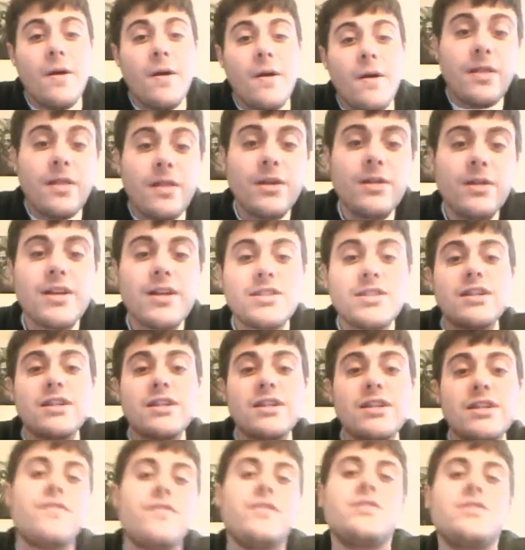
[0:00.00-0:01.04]
A little lesson in
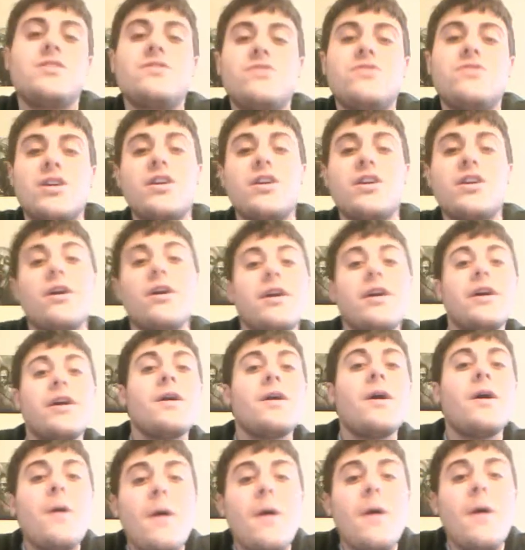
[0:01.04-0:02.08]
offensive security.
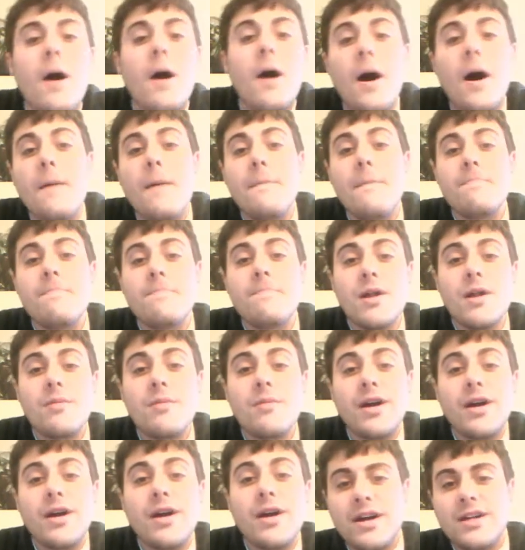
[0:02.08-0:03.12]
Many of
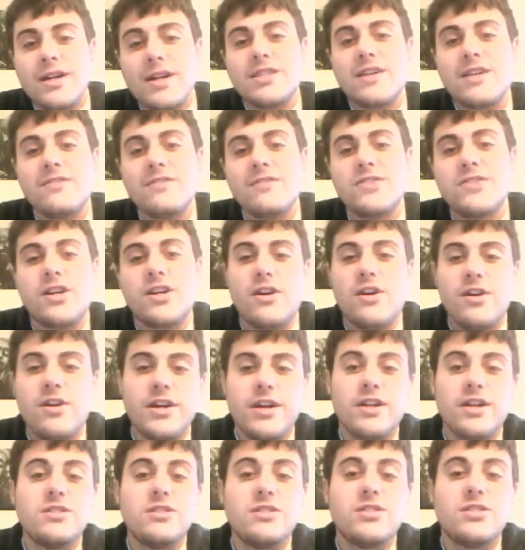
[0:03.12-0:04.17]
my clients have security
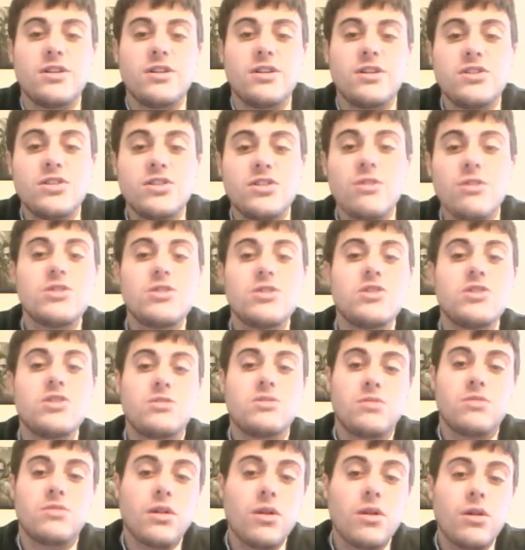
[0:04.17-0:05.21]
concerns, and so it's
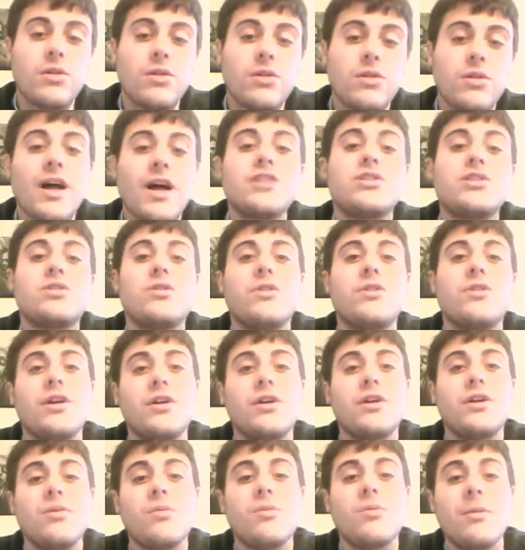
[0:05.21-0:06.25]
only logical that a
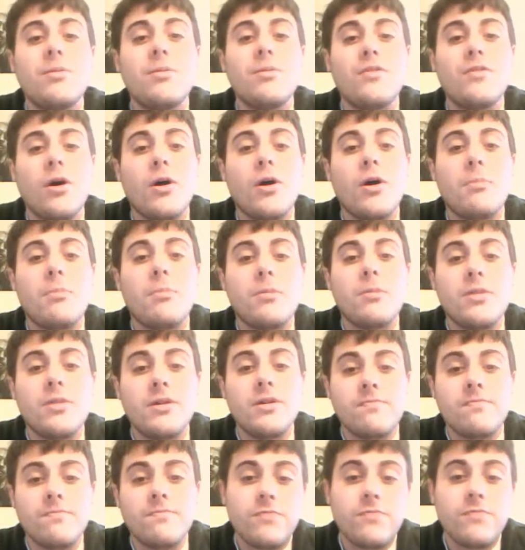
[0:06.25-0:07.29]
good web developer be
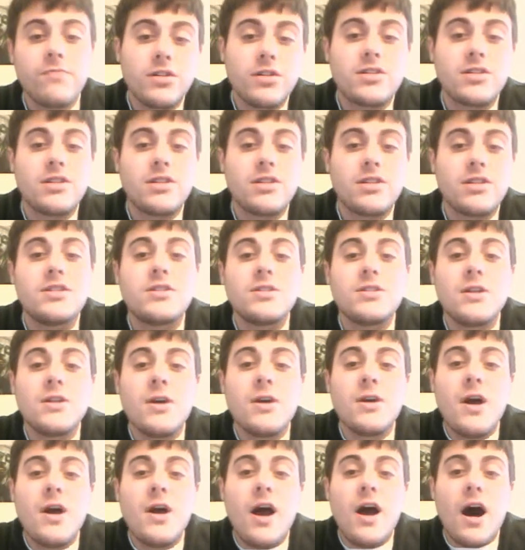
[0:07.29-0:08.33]
versed in this.
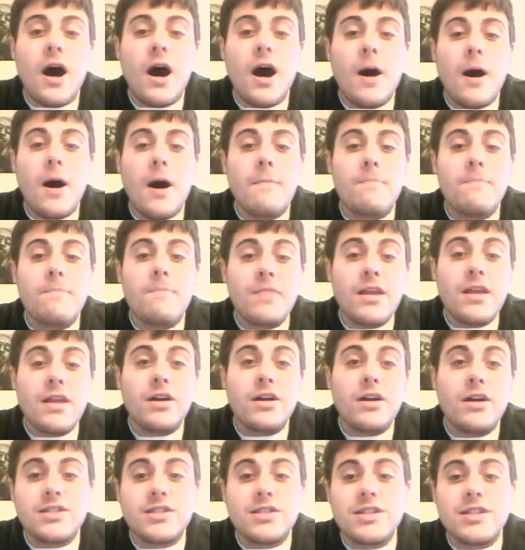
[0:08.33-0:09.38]

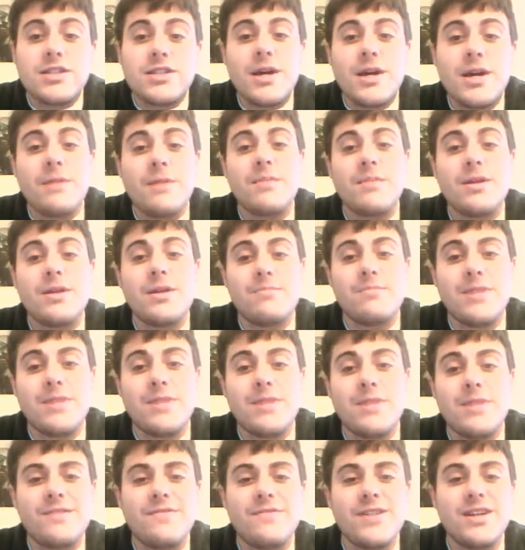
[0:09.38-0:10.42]
As they say, the best
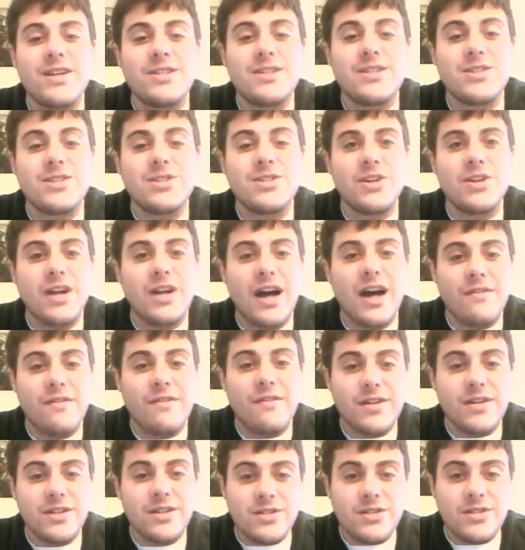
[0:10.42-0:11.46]
defense is a good
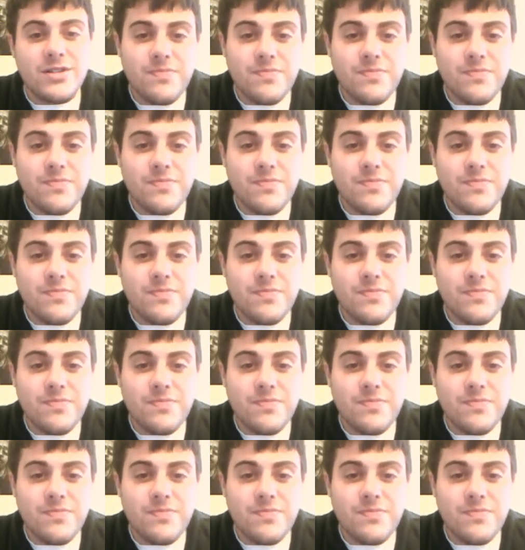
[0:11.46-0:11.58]
offense.